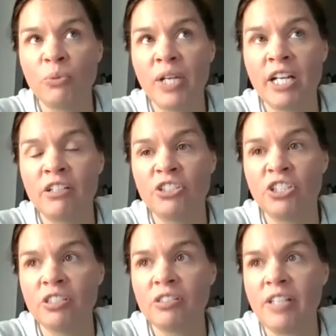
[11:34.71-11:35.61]
We cannot
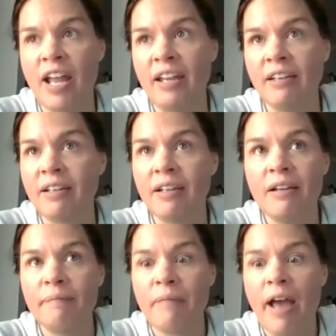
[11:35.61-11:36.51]
just take
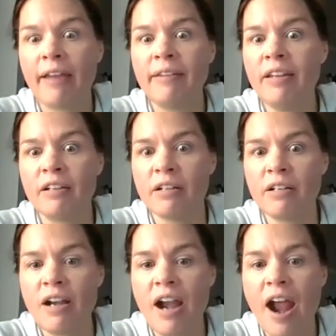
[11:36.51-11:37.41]
a
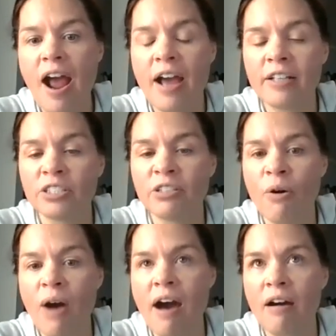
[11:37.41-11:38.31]
year and just
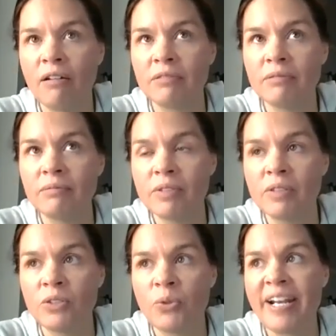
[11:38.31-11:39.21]
go out
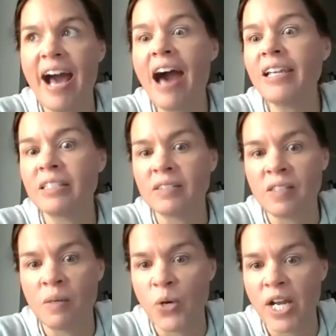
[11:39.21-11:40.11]
to an island
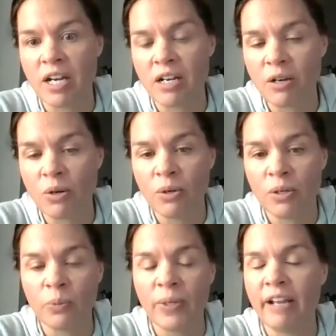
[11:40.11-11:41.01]
somewhere
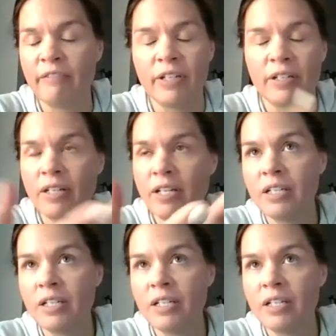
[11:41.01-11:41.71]
or whatever,